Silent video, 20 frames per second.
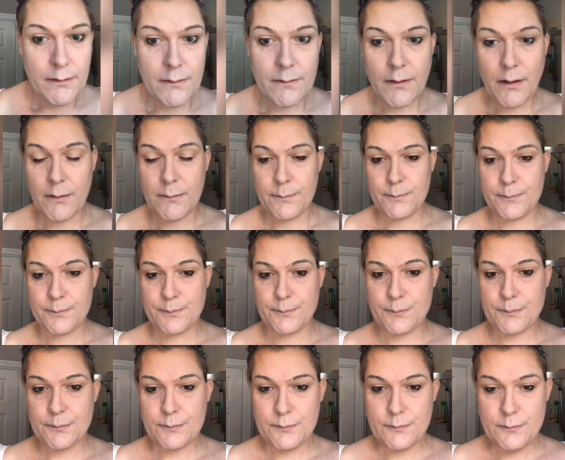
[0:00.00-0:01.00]
So
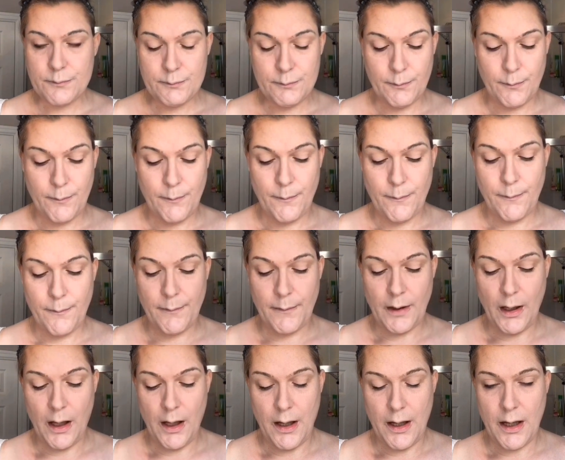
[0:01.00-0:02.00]

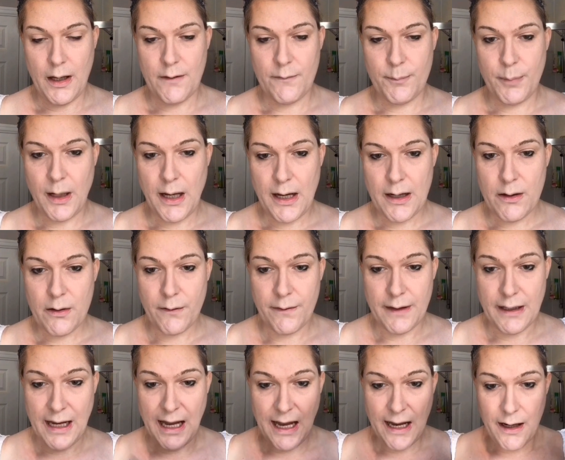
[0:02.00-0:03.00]
I have black
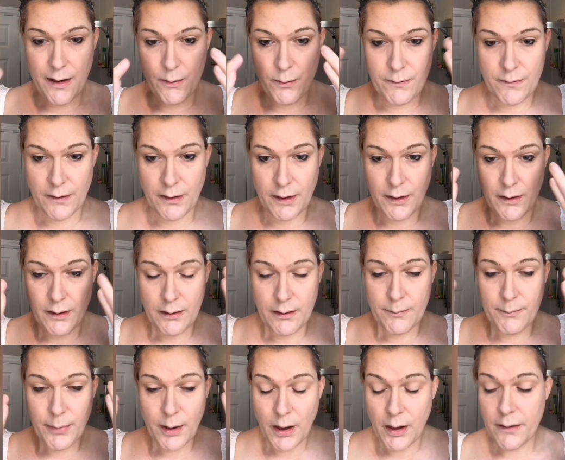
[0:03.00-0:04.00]
on the outer
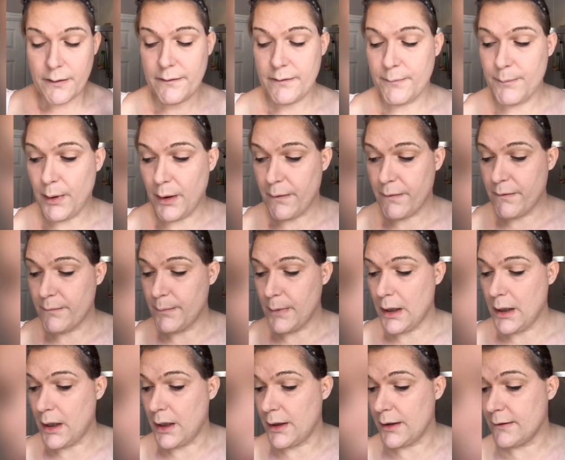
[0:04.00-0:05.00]
parts of both of
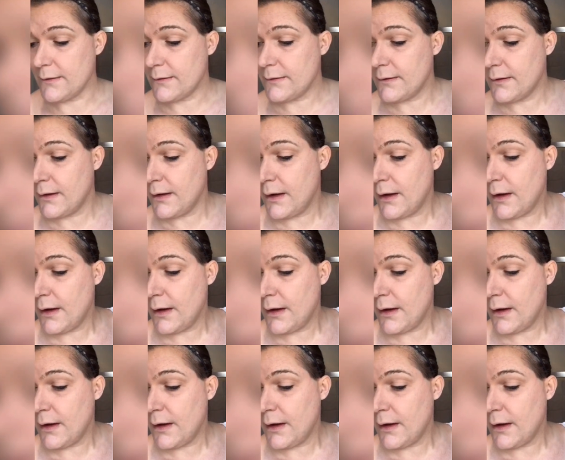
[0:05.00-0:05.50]
my eyes.